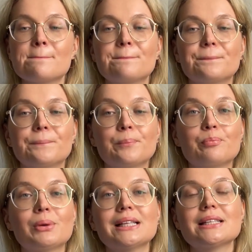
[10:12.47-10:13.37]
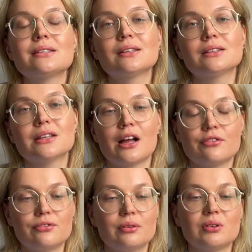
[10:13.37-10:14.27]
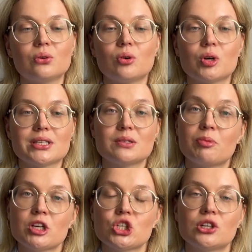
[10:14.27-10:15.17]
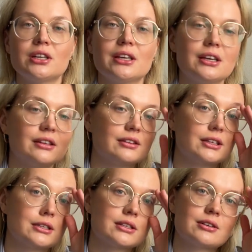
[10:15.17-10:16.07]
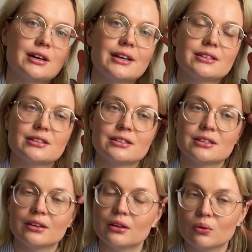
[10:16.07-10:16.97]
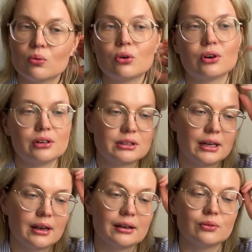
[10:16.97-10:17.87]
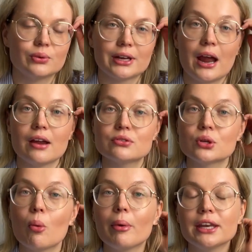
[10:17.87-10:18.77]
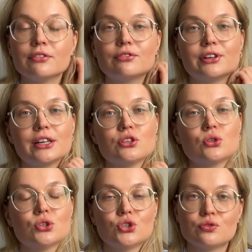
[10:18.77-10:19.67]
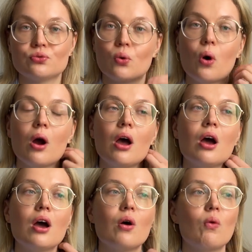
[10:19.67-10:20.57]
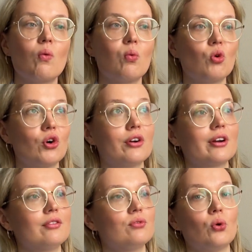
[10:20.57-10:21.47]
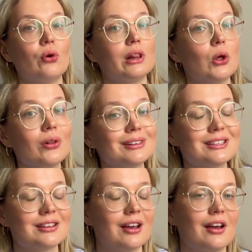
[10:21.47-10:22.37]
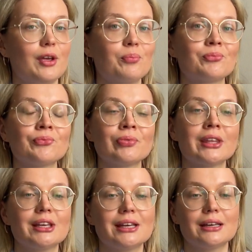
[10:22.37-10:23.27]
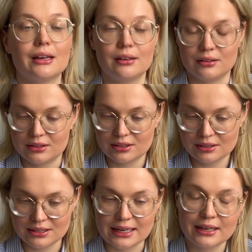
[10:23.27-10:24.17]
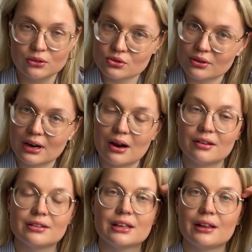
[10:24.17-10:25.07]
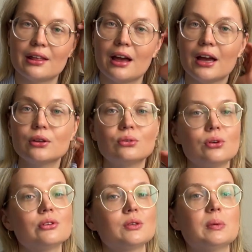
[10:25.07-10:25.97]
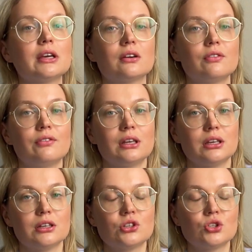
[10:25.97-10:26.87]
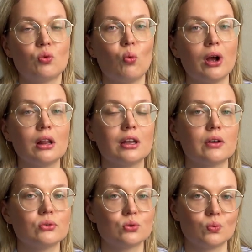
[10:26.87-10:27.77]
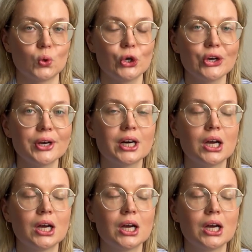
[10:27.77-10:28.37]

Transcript: But it's still tough because especially in this crisis in the world, and when I have so many friends searching for work for a long time, and taking into account that I do not speak Finnish well enough to work,